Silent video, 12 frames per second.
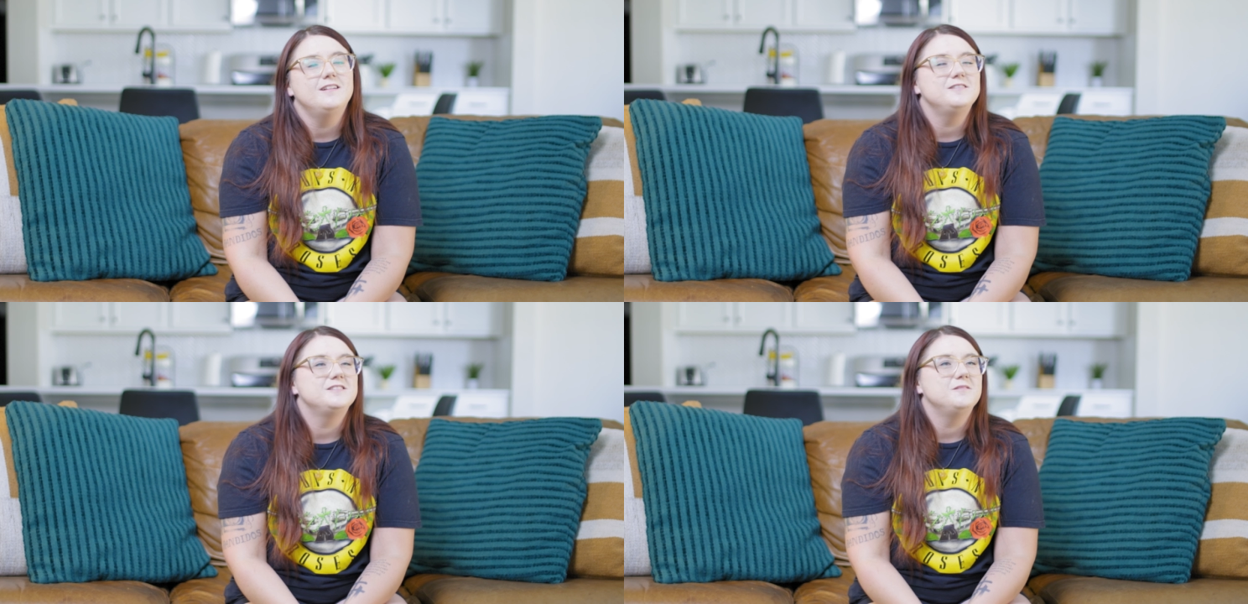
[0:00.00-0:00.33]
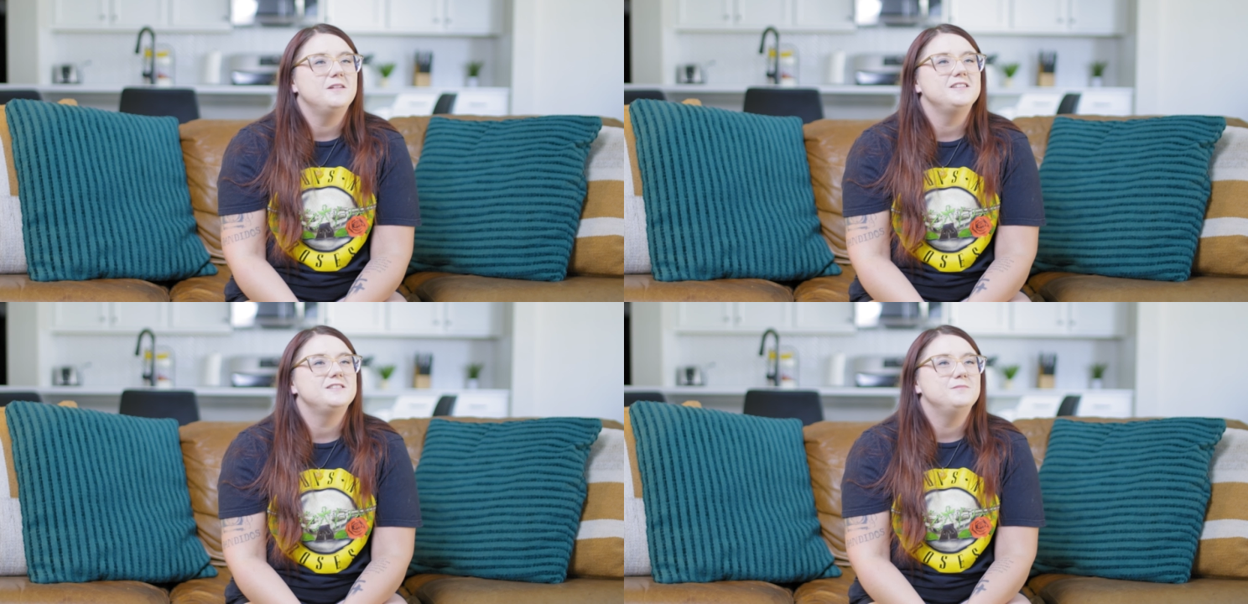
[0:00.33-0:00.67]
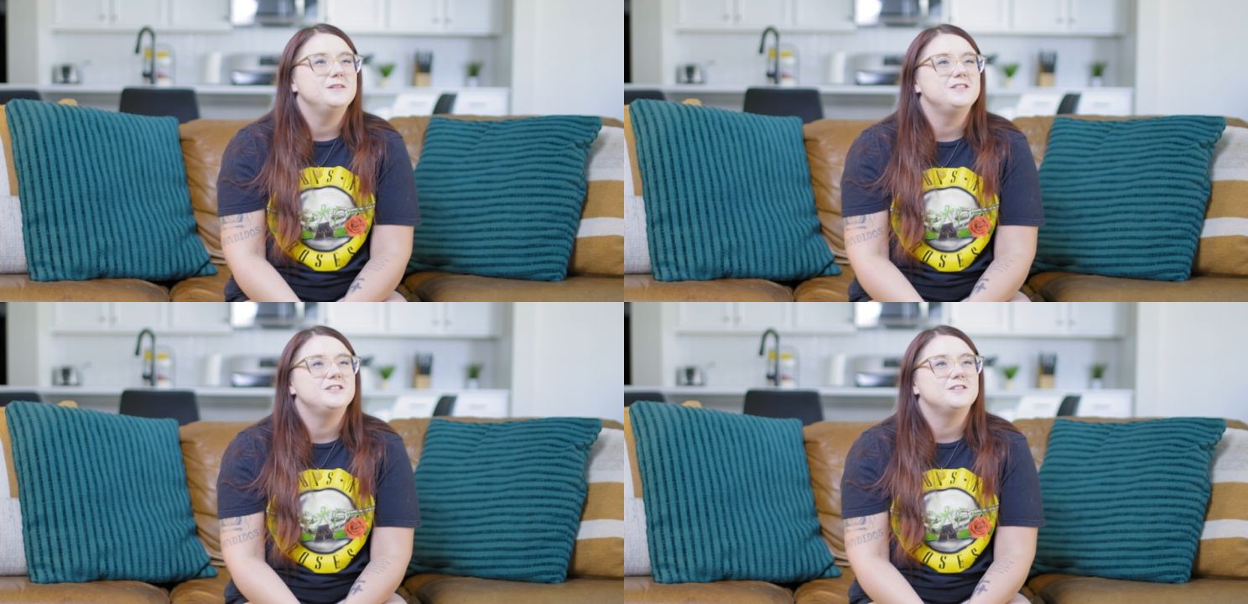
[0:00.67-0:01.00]
oh, so nice to
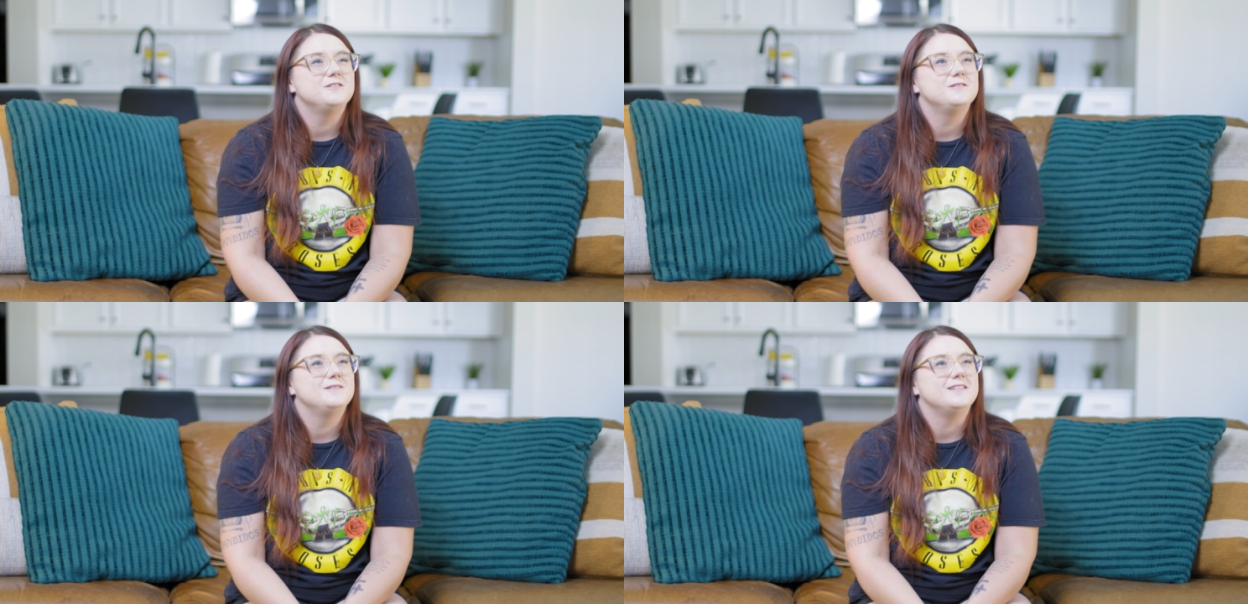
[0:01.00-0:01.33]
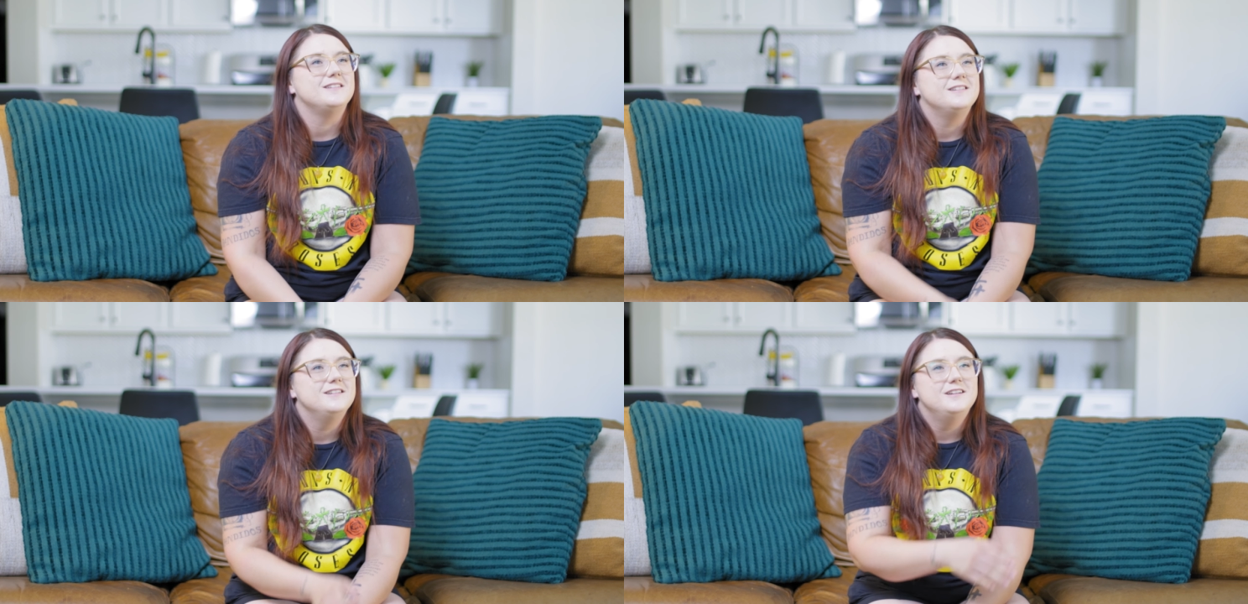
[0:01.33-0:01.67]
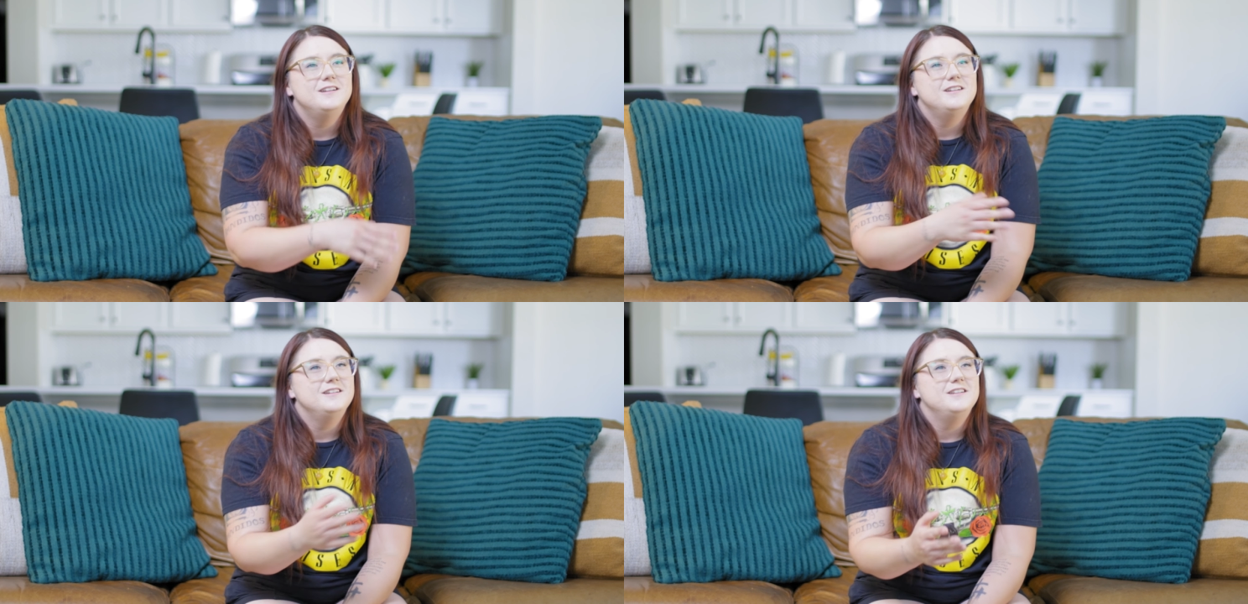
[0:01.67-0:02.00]
meet you, and
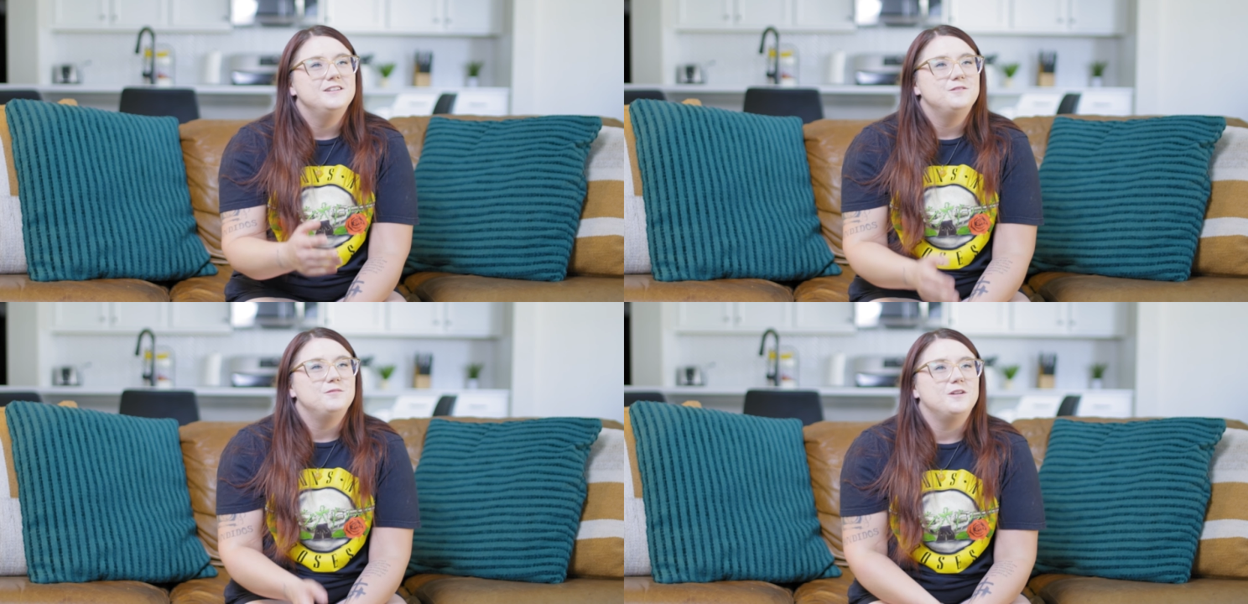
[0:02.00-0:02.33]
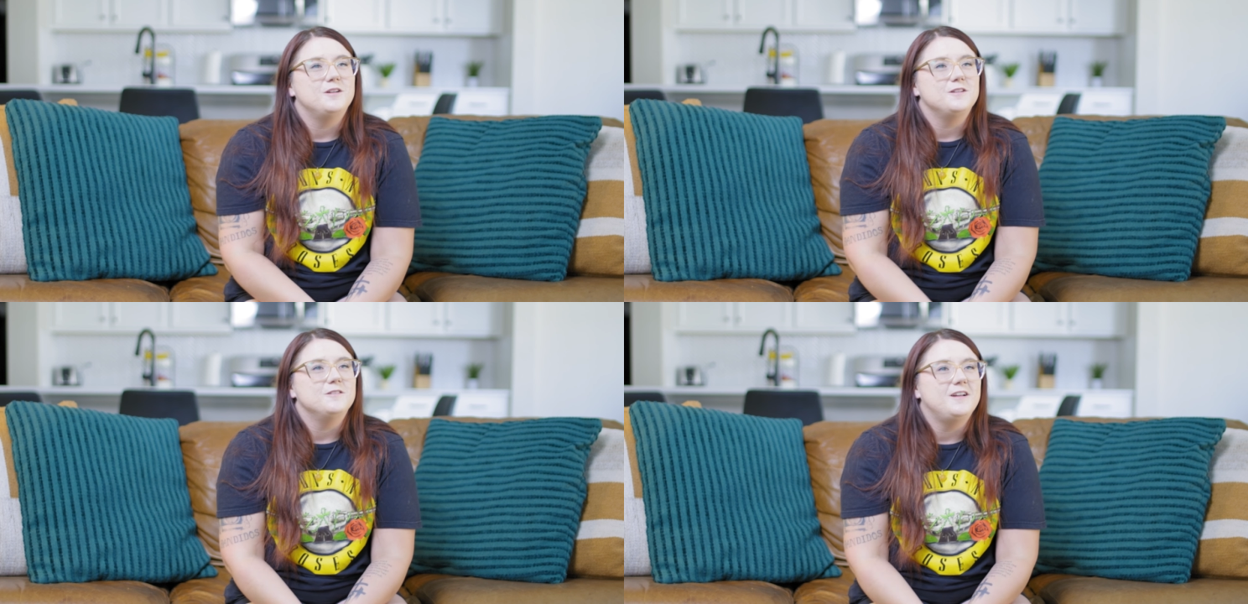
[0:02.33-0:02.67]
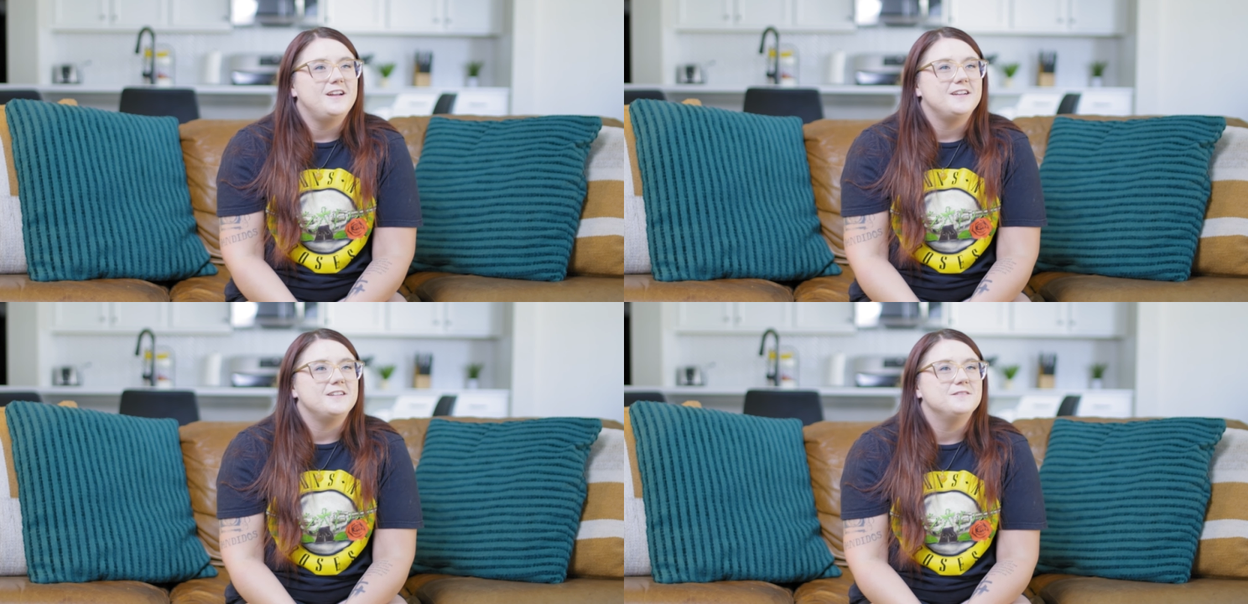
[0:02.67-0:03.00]
went on their
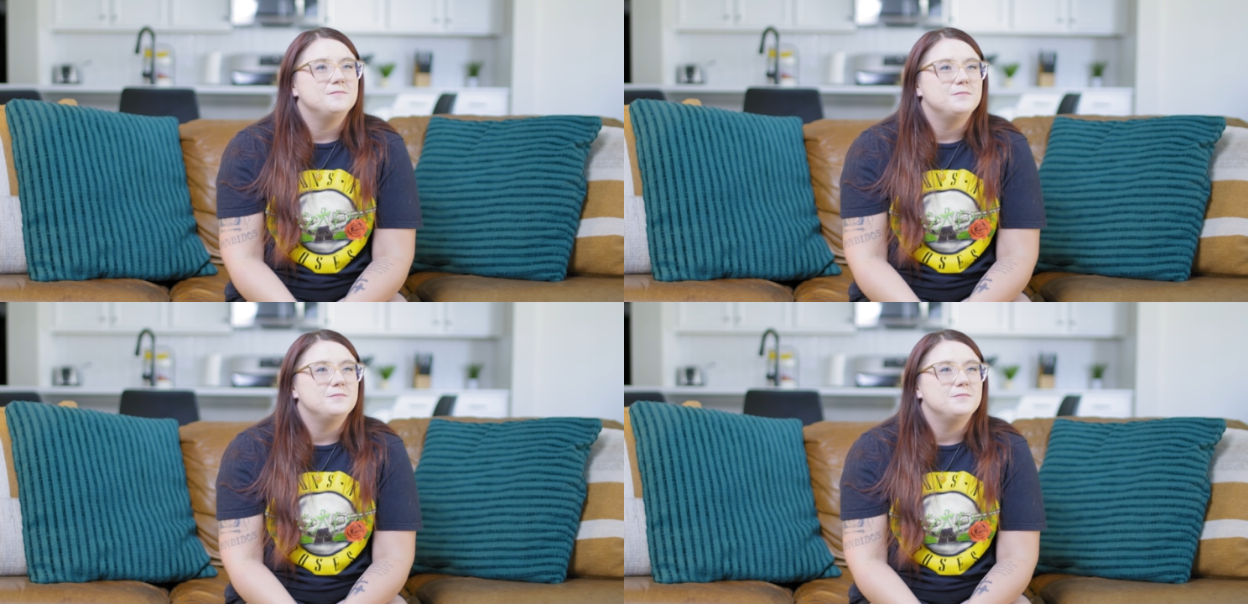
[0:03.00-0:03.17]
day.